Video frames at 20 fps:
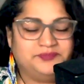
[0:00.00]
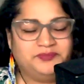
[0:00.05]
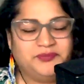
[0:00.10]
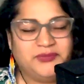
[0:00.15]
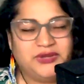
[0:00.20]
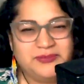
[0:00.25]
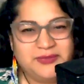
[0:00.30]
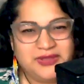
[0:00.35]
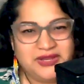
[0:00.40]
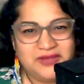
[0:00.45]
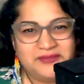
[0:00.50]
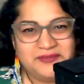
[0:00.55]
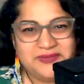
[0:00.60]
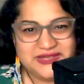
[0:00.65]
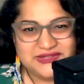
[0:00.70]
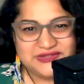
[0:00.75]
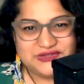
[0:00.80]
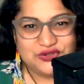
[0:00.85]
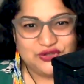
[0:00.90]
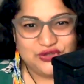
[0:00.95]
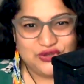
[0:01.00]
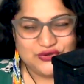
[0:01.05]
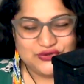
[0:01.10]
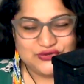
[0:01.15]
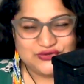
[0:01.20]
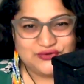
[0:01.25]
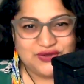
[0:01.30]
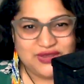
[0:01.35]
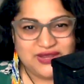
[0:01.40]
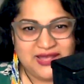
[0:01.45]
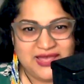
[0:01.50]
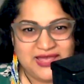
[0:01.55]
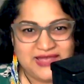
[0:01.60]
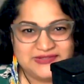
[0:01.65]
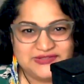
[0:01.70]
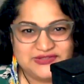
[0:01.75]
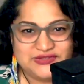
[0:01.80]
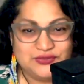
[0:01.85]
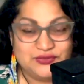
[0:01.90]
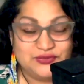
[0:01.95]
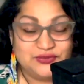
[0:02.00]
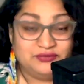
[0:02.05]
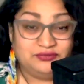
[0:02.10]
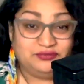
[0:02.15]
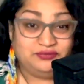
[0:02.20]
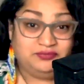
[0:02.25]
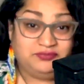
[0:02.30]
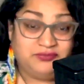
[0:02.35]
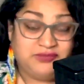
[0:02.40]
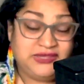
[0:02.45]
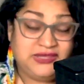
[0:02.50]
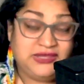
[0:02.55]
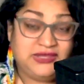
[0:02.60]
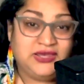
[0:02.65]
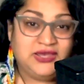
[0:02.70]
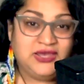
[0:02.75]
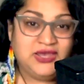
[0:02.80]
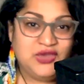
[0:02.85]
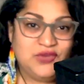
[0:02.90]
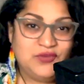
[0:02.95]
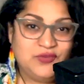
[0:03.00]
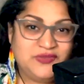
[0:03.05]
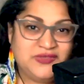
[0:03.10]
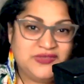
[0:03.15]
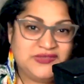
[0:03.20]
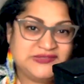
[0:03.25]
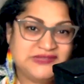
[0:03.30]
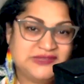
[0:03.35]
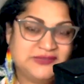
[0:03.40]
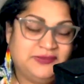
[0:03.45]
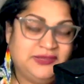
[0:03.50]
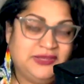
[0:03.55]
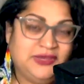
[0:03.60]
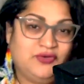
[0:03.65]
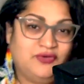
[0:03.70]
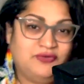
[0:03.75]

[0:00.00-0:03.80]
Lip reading: but it may not be as close, right, as you would be with a sibling, or